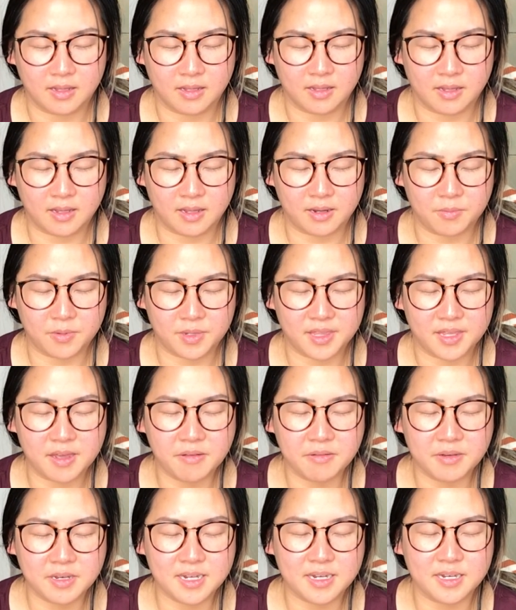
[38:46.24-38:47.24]
And
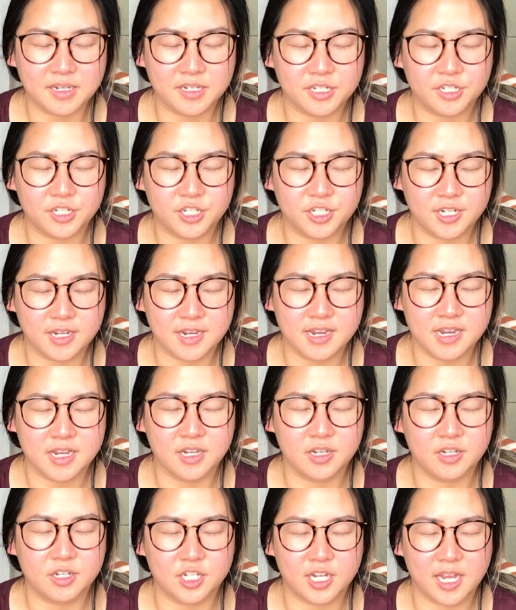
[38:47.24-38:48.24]
without needing to
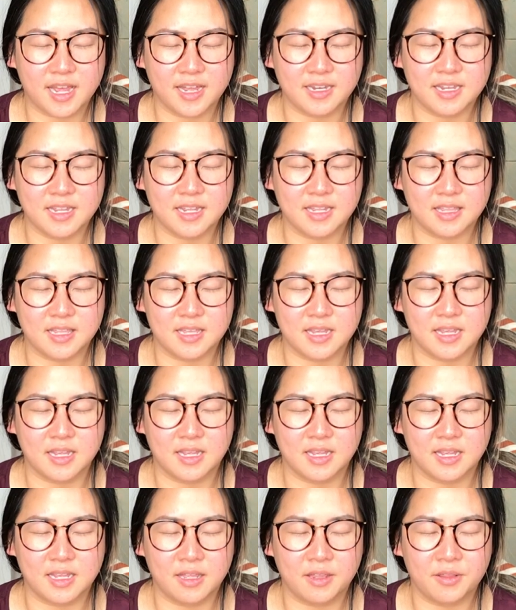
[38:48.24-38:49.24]
change
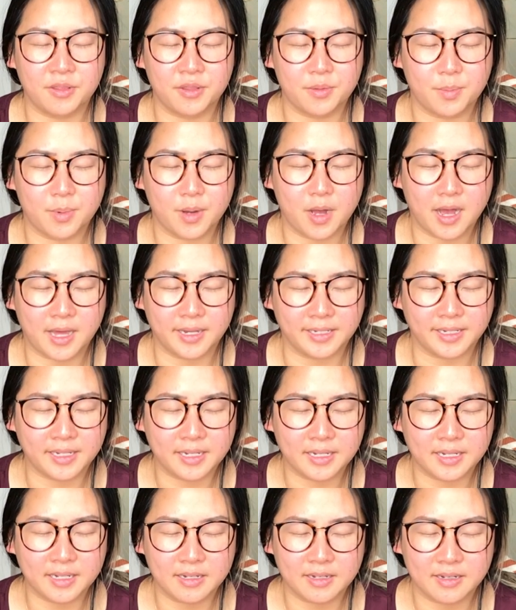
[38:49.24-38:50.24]
anything in the
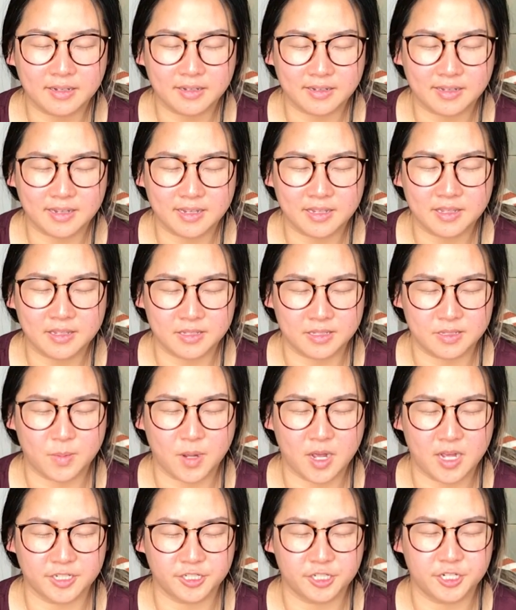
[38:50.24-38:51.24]
body, in this
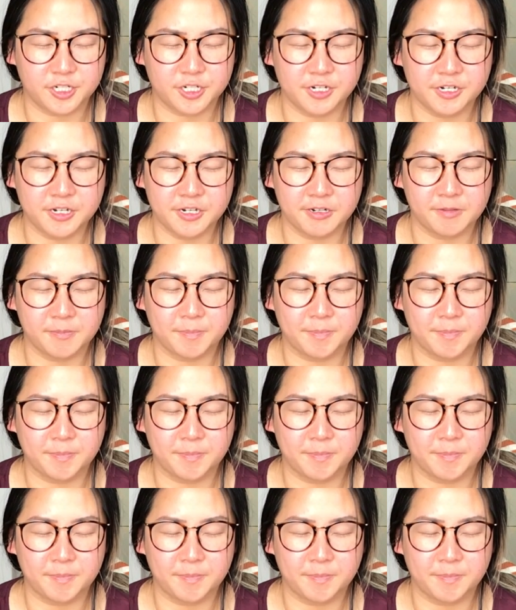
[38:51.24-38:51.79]
posture,